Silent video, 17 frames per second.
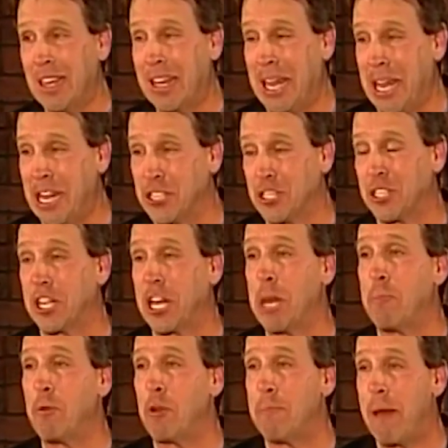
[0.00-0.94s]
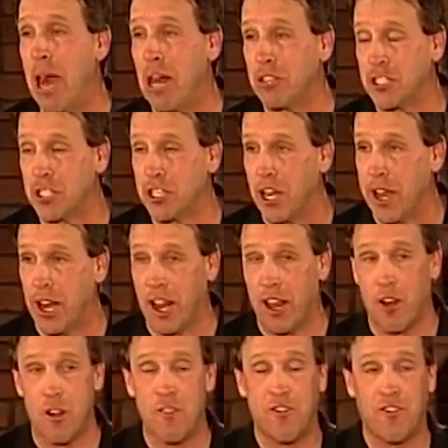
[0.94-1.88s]
Keys, just keep your mouth shut,
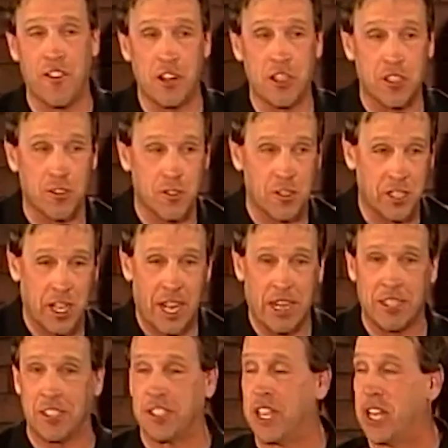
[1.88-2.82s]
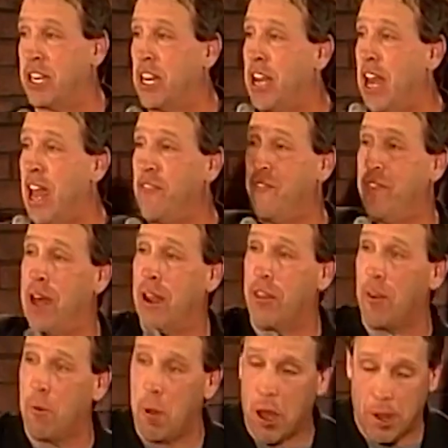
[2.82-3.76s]
let her finish her sentence, dig the knife out
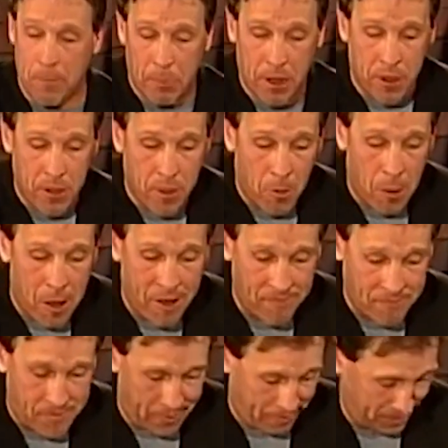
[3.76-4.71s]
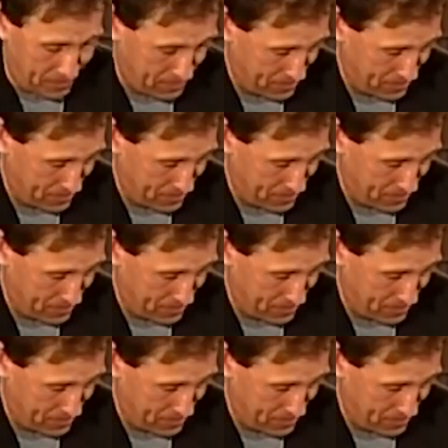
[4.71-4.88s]
of the wall, butter the waffle.